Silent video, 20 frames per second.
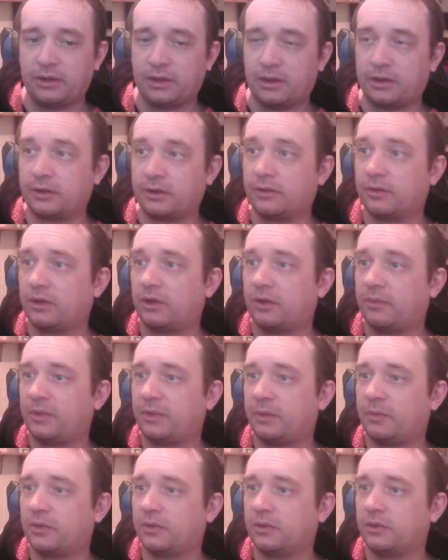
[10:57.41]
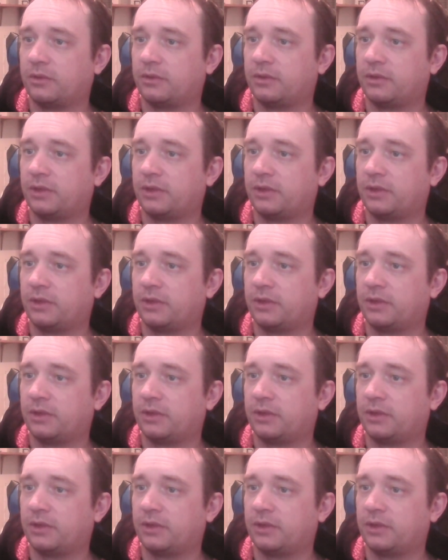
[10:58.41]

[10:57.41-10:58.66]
I know a lot of people